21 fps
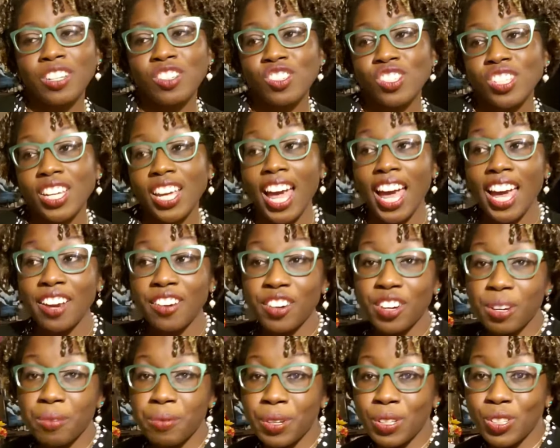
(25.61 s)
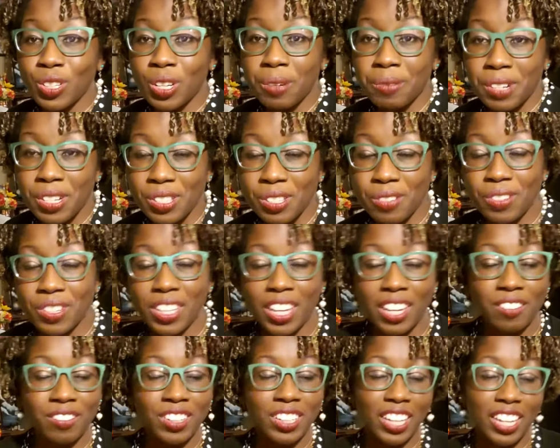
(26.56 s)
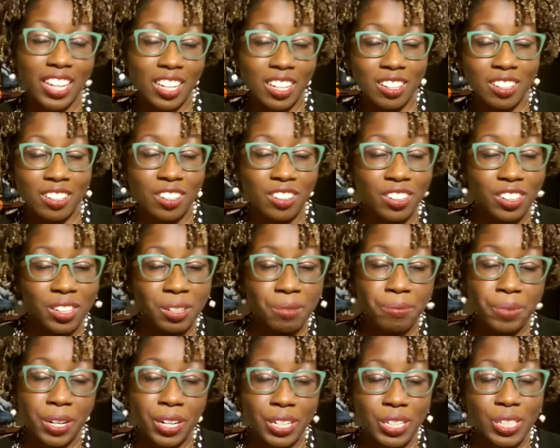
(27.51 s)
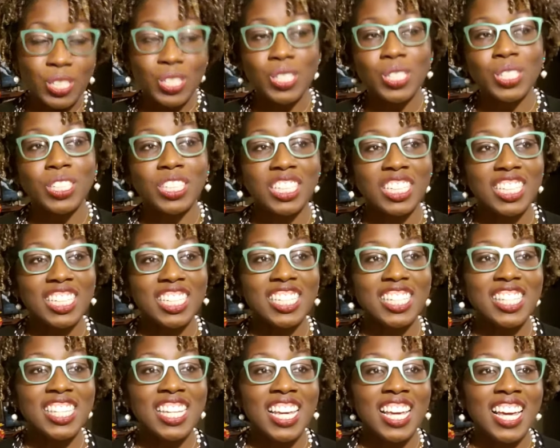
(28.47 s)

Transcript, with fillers: And she's like, I grew up in Germany, so we like related or compared stories.